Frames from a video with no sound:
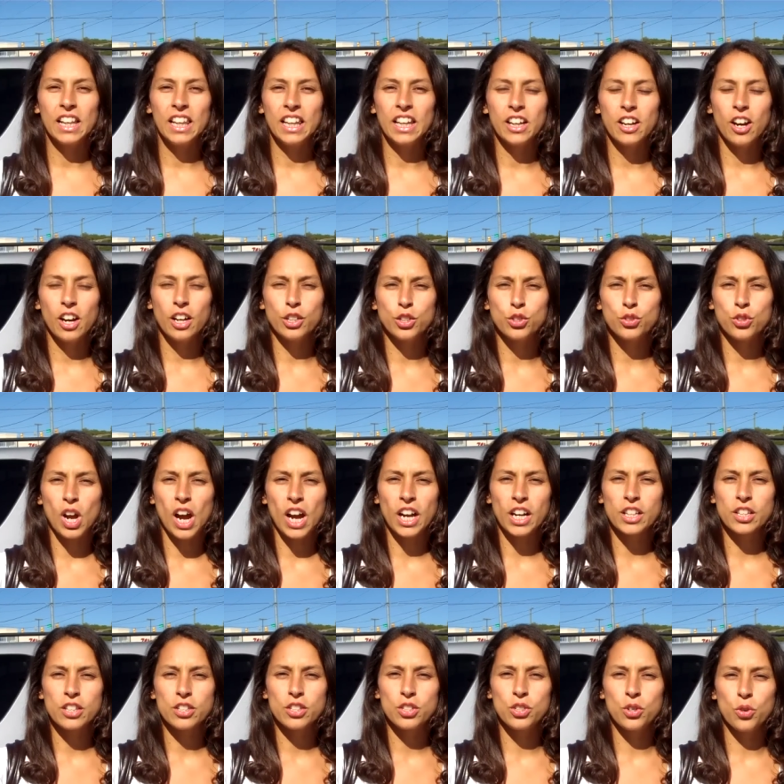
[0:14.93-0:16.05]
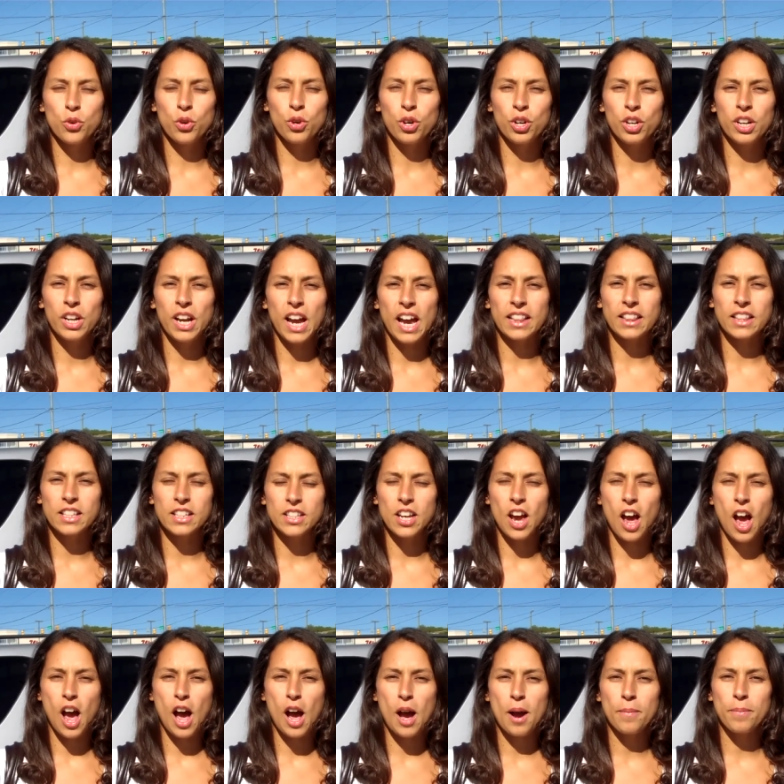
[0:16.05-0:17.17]
click on drugstore at the
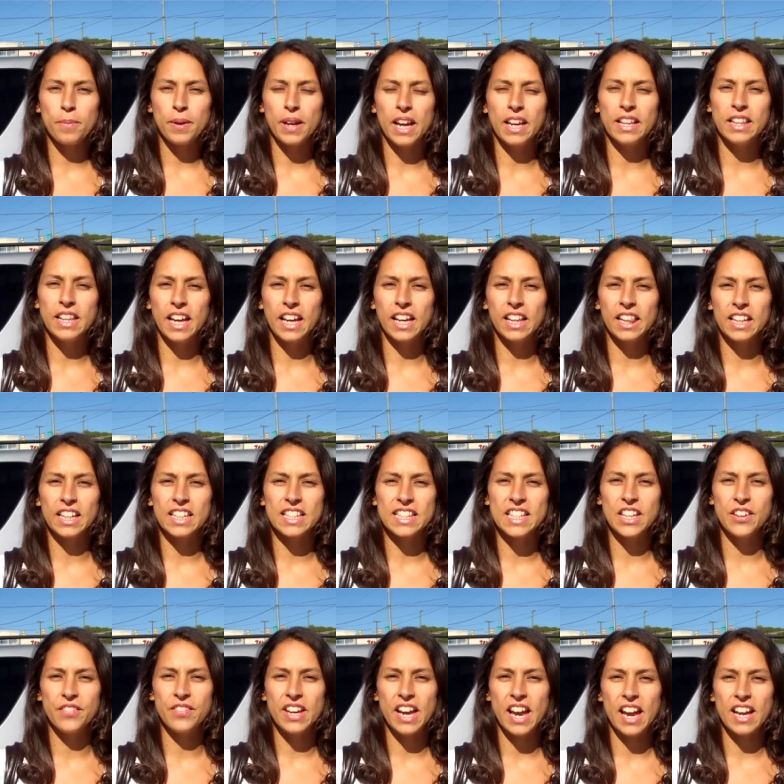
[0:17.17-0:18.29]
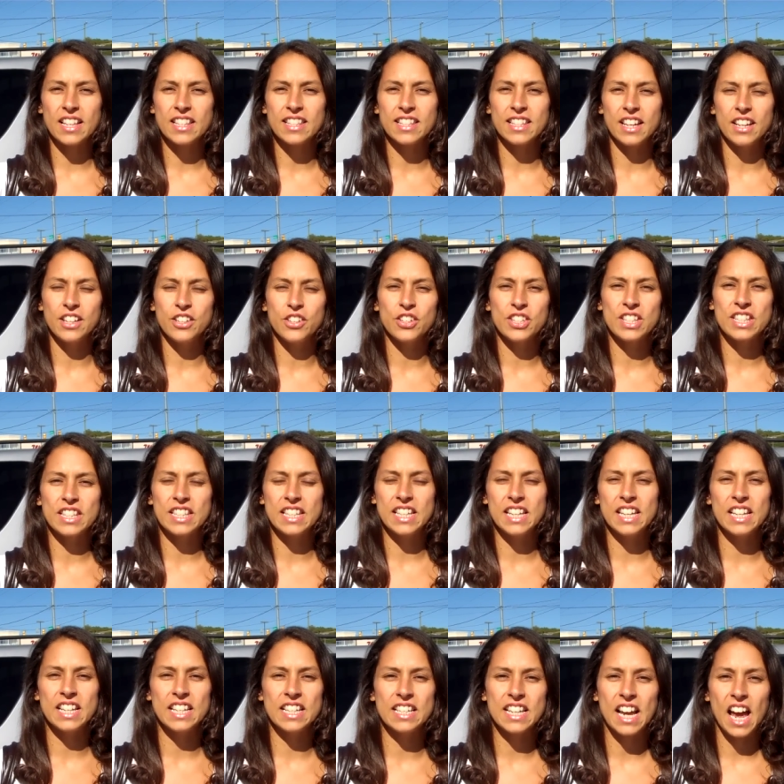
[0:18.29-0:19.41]
top, and then click CVS and you'll
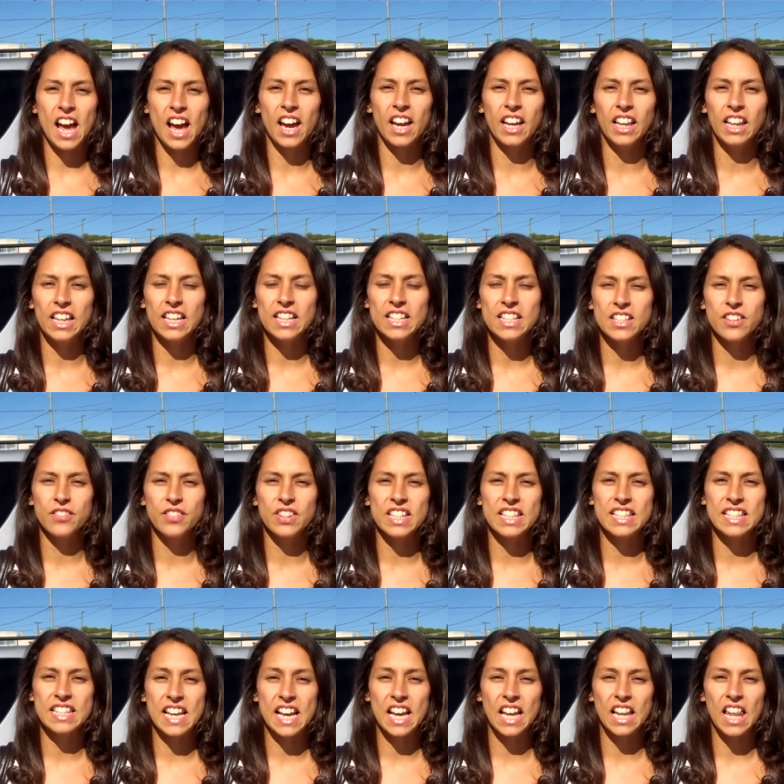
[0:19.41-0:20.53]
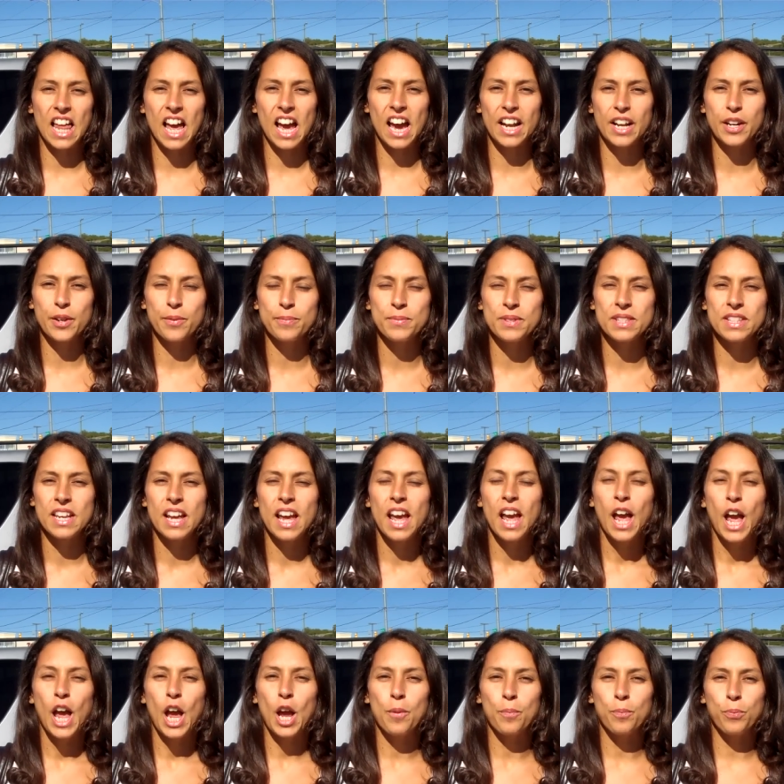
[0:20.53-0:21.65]
see an entire list of the sale items
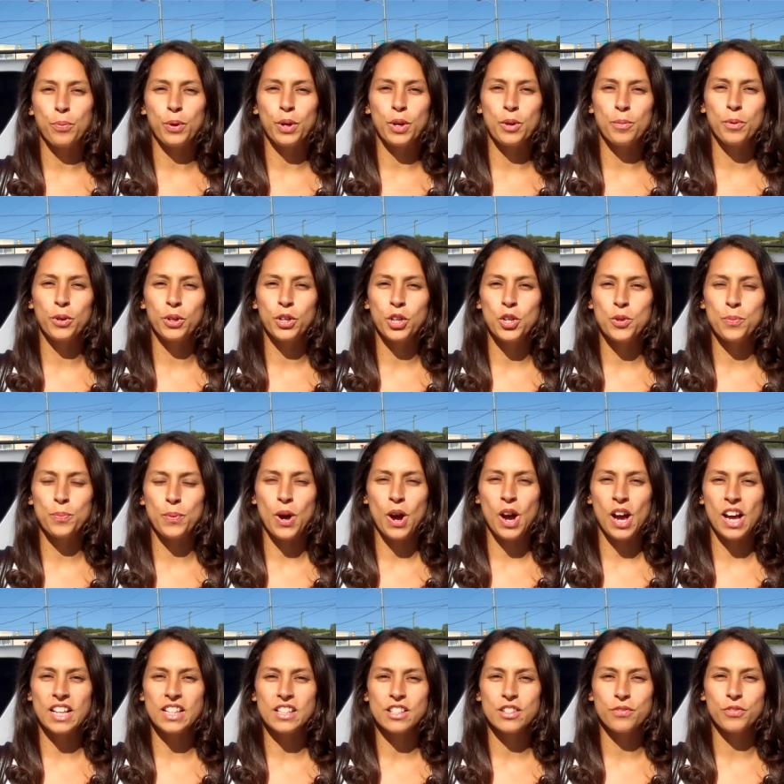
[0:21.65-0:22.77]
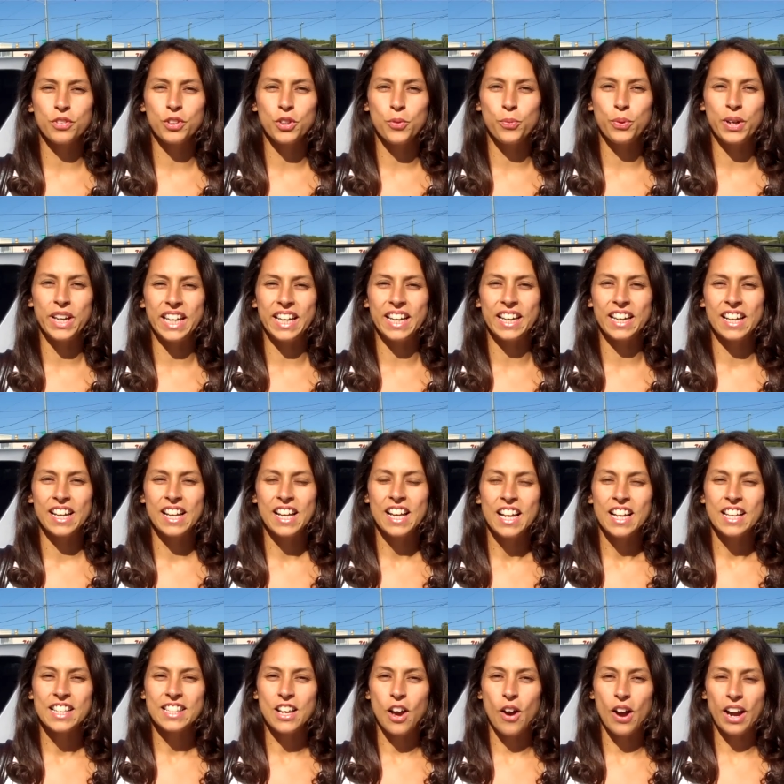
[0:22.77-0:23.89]
and printable coupons for the week.
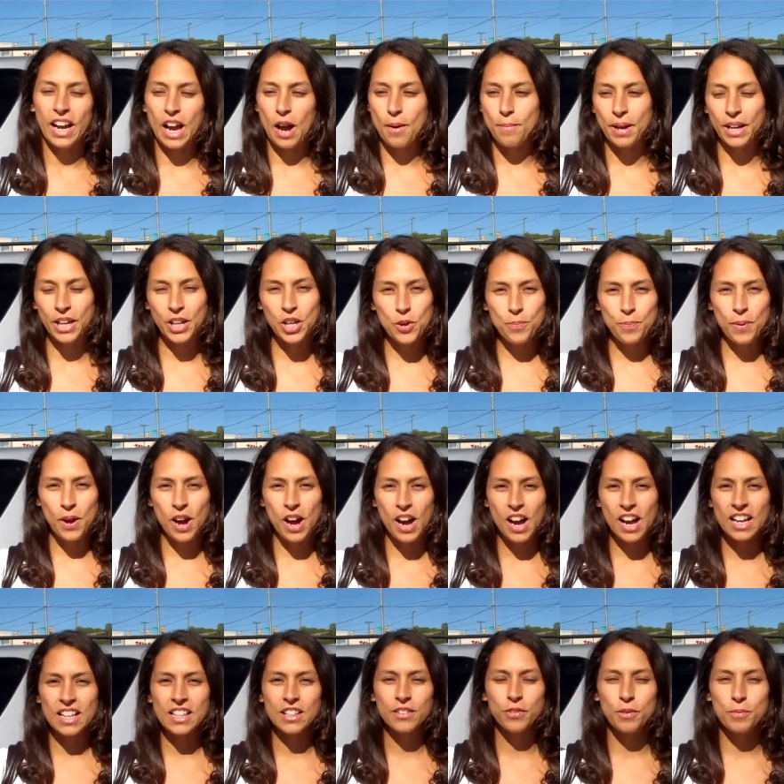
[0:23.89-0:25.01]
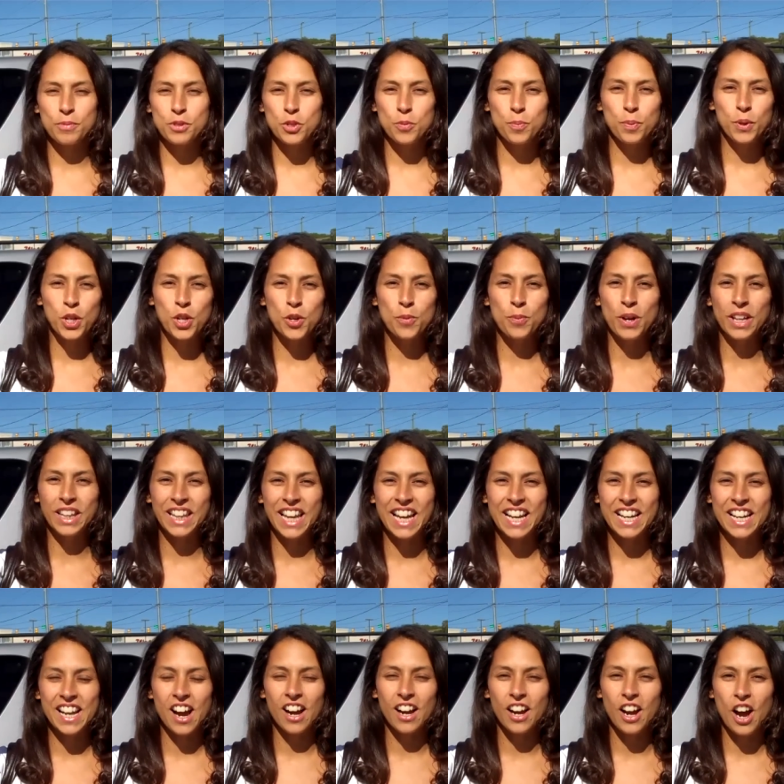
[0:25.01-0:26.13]
So I got my coupons from
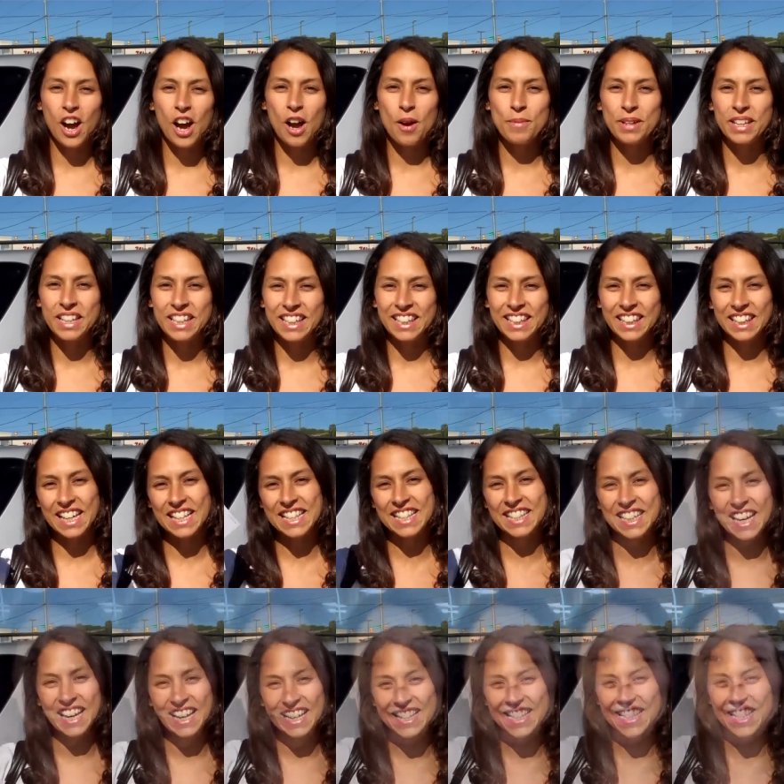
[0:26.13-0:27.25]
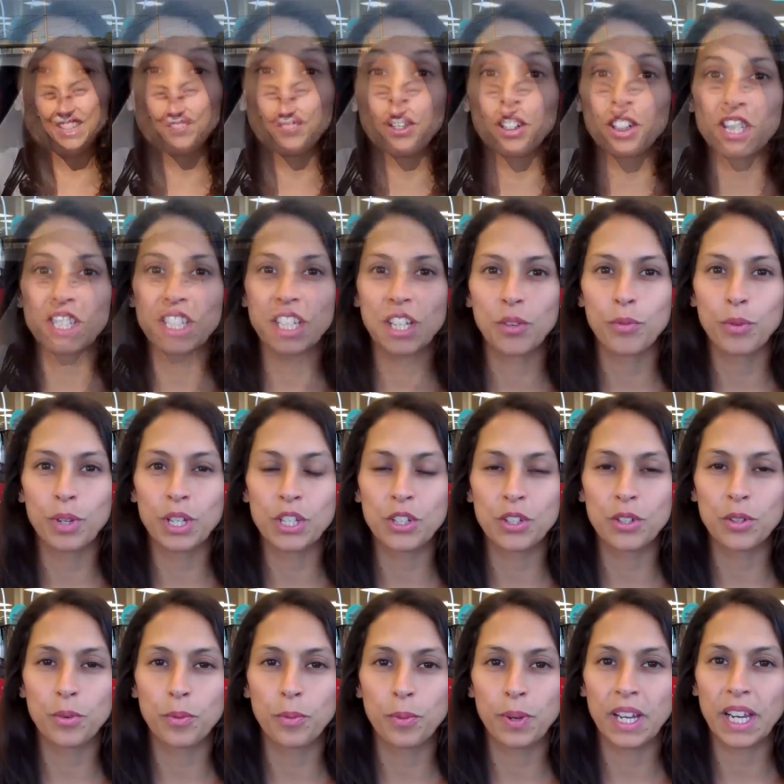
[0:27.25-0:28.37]
supercouponlady.com and let's get in CVS. First thing we
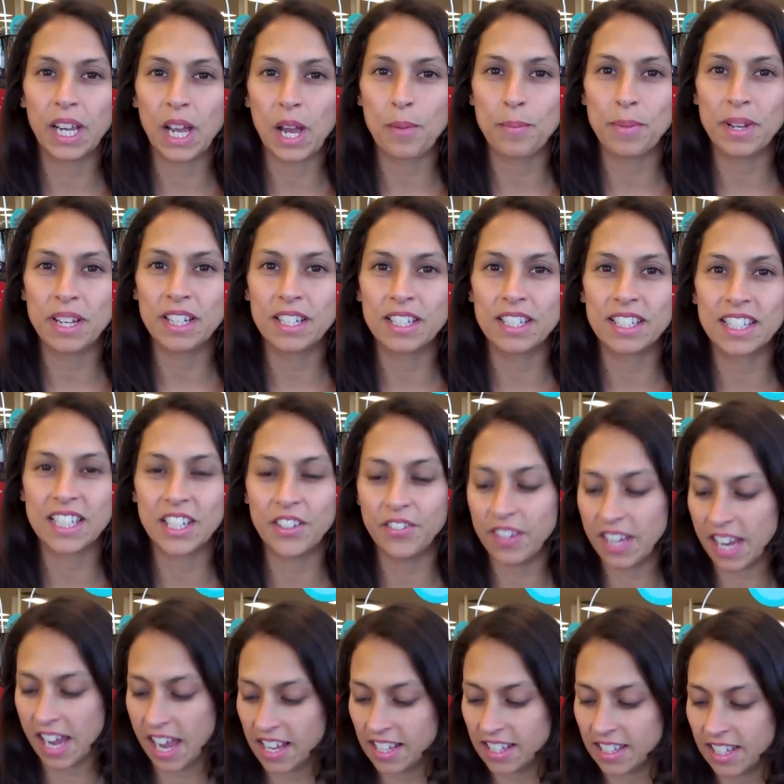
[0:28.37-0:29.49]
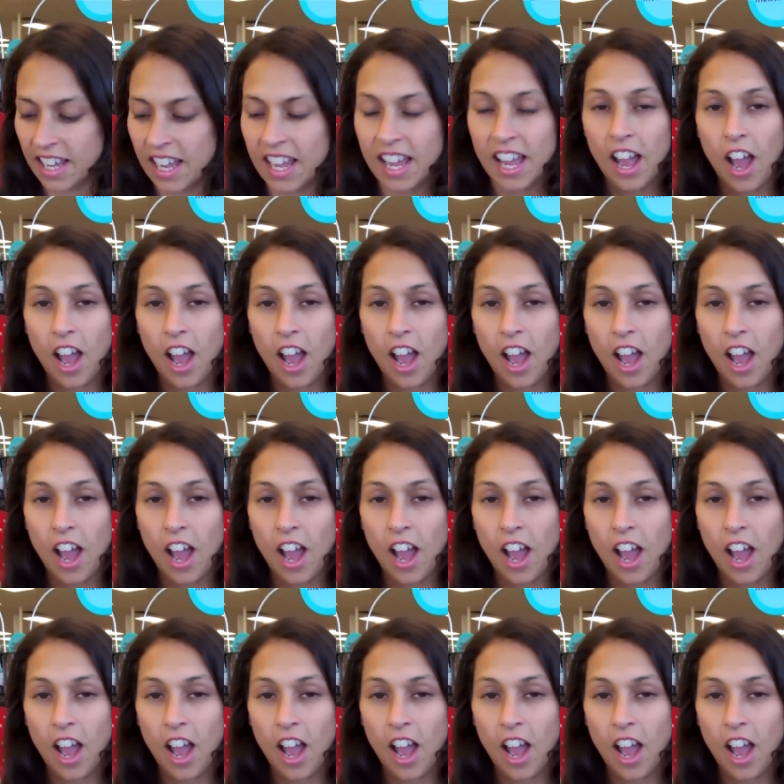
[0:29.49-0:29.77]
do come into CVS,